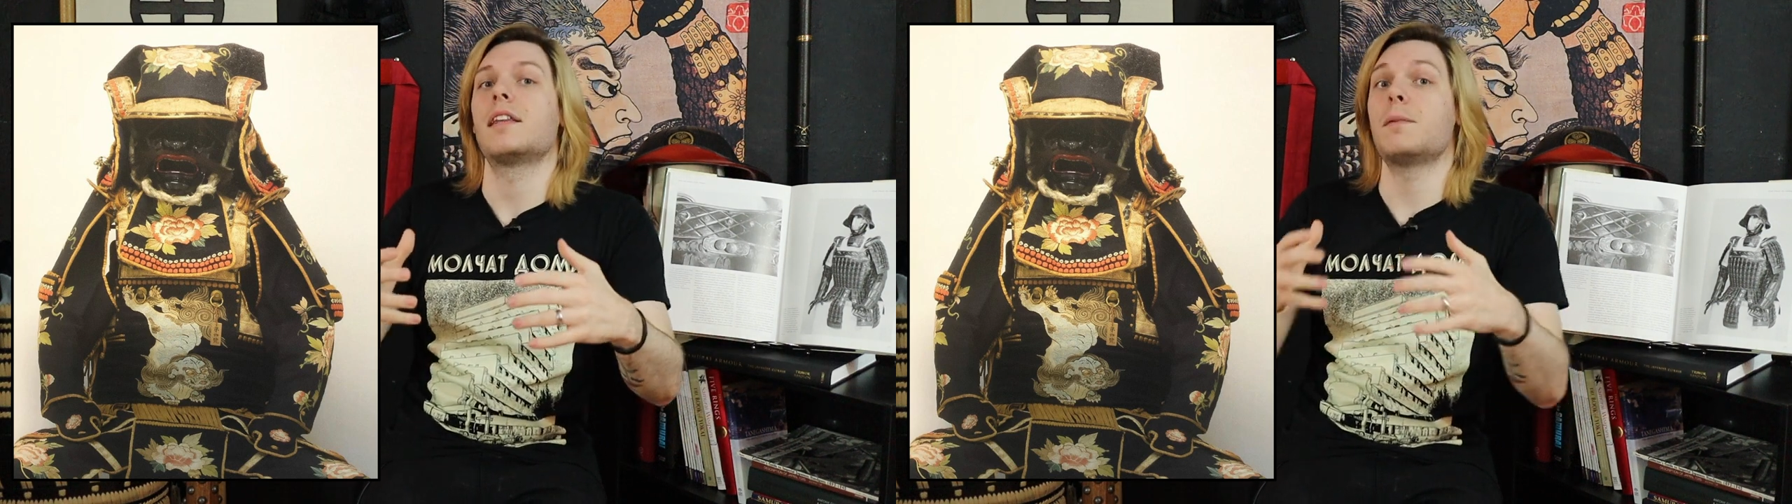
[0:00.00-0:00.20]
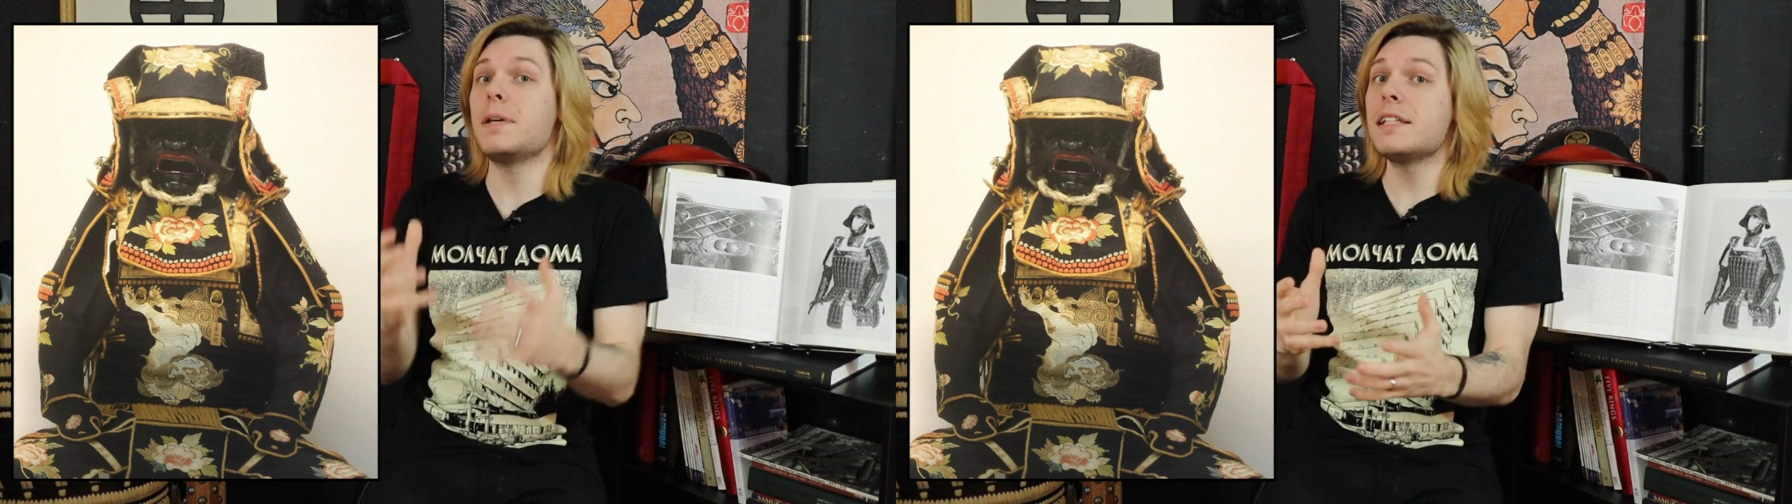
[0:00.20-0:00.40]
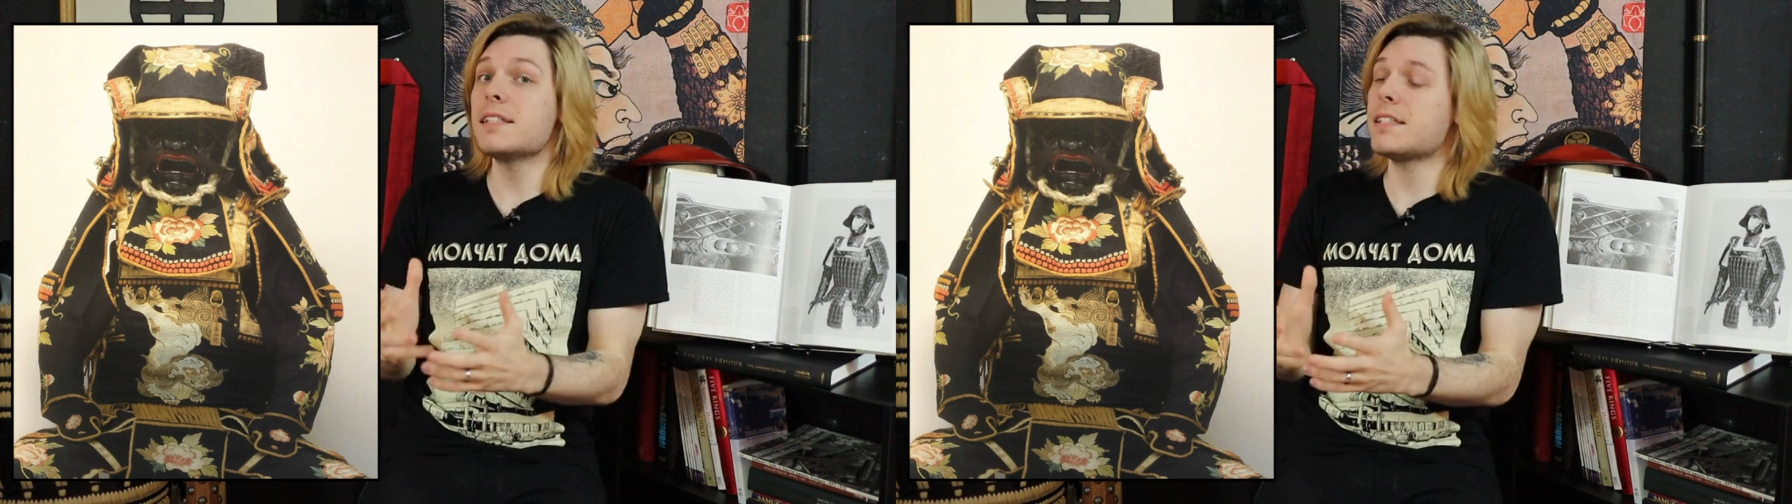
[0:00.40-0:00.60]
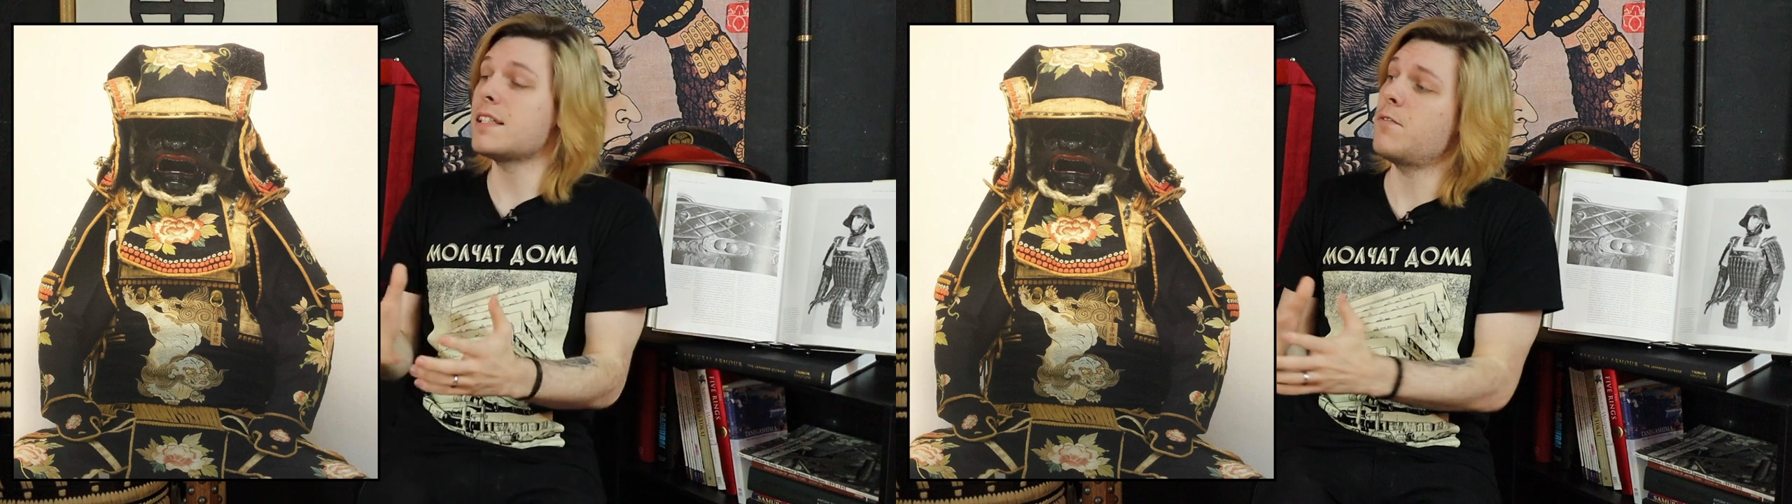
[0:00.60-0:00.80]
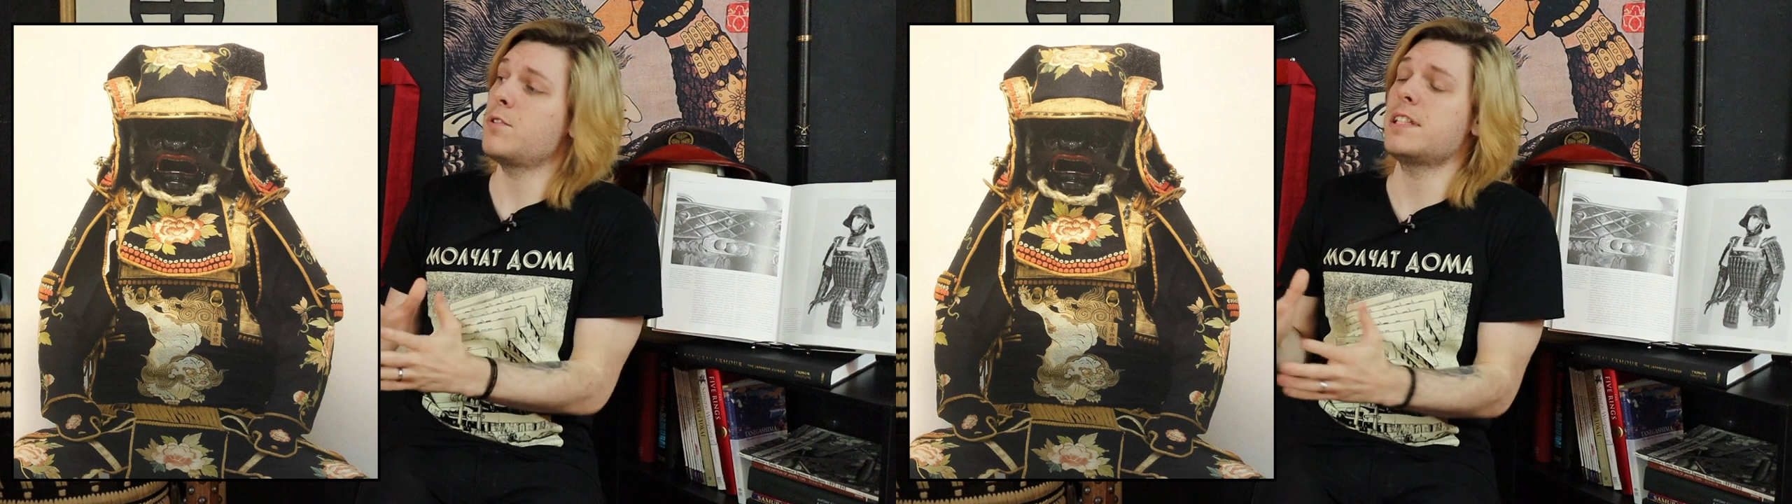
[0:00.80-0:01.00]
The piece
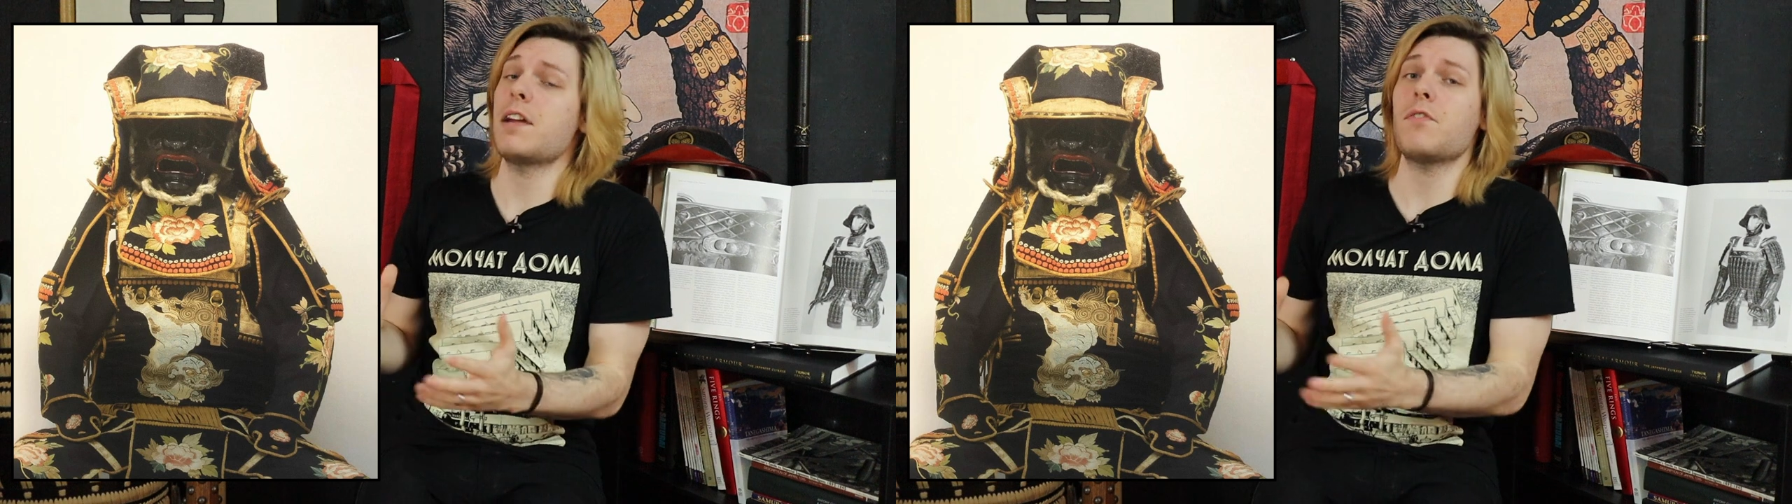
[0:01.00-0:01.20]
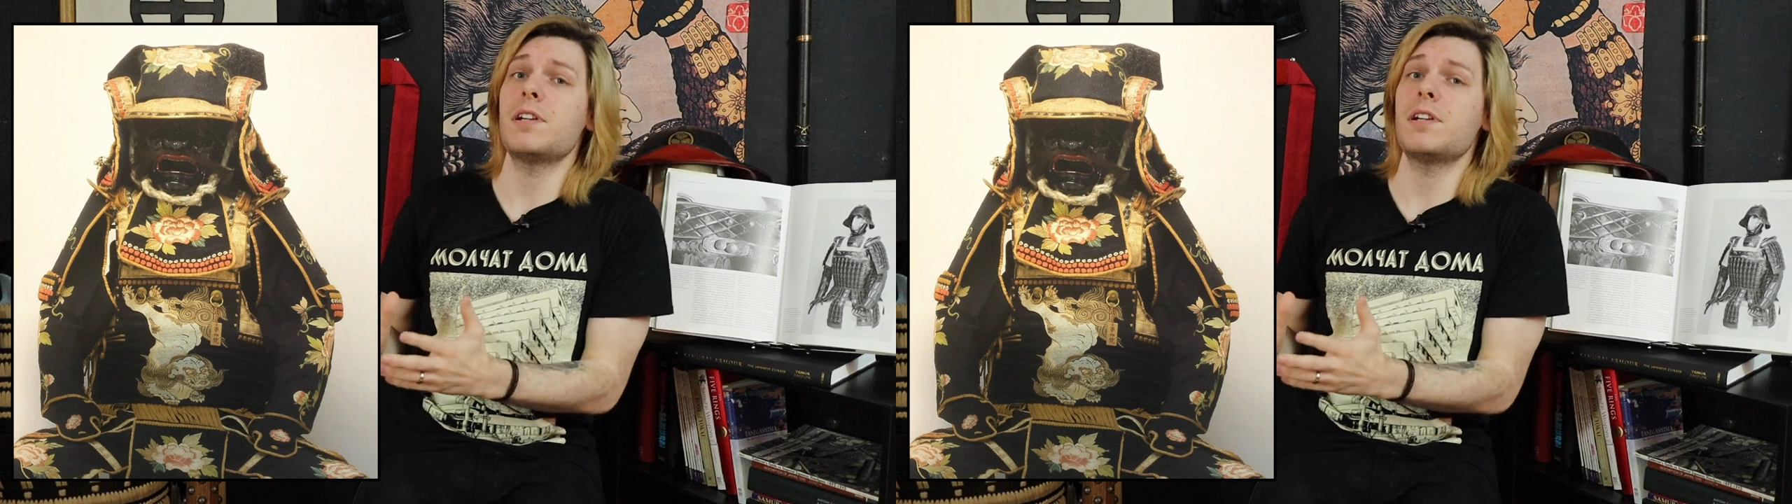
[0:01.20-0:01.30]
itself was never